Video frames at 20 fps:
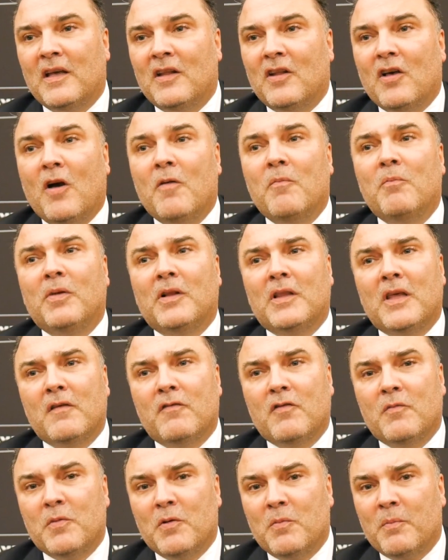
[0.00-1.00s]
an
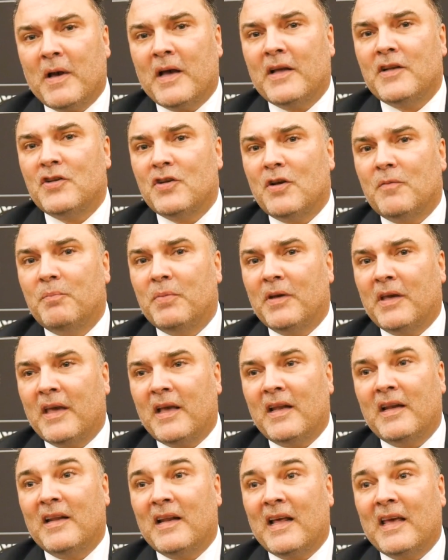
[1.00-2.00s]
unbelievable matchup
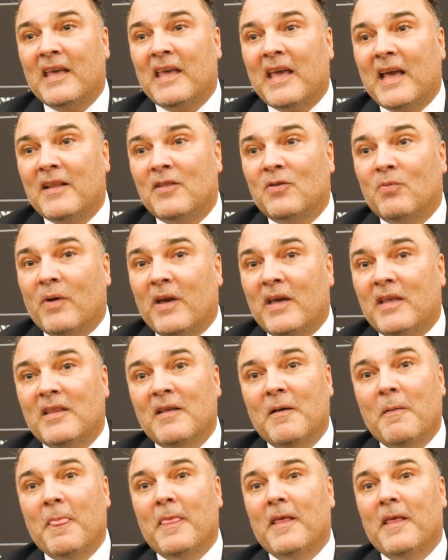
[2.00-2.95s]
again, and I can't wait.